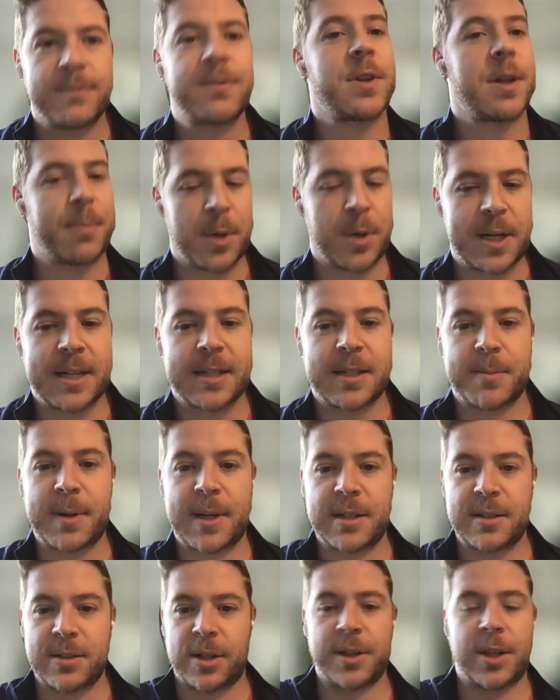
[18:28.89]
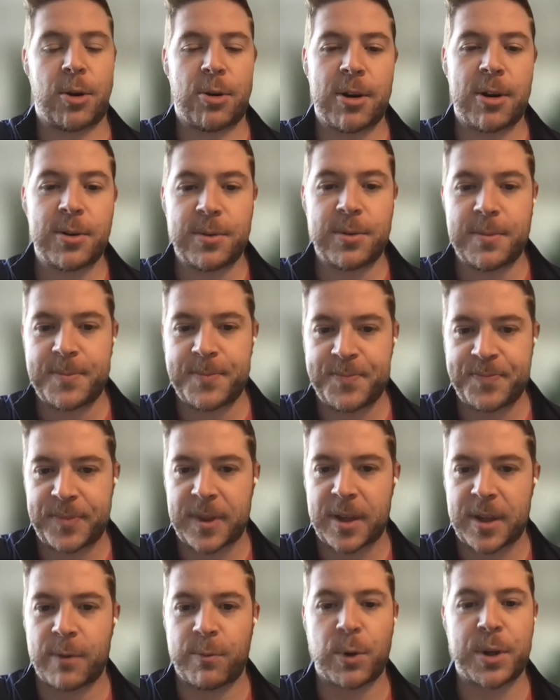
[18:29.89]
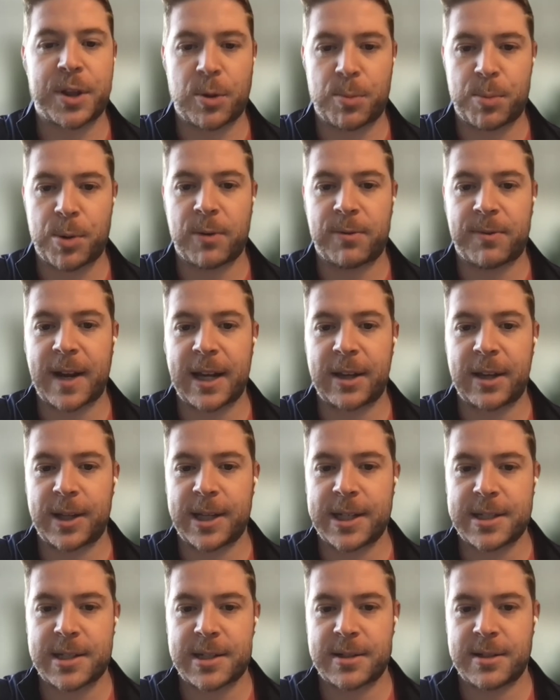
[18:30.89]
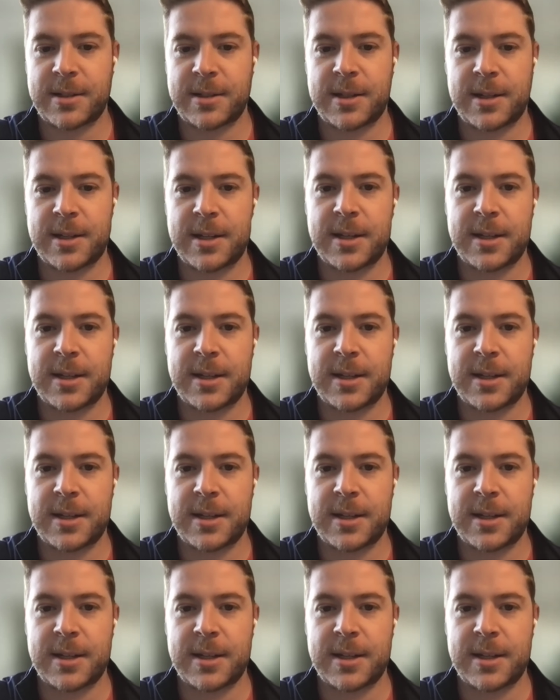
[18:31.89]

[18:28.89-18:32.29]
for the participant on their own of what their profile is.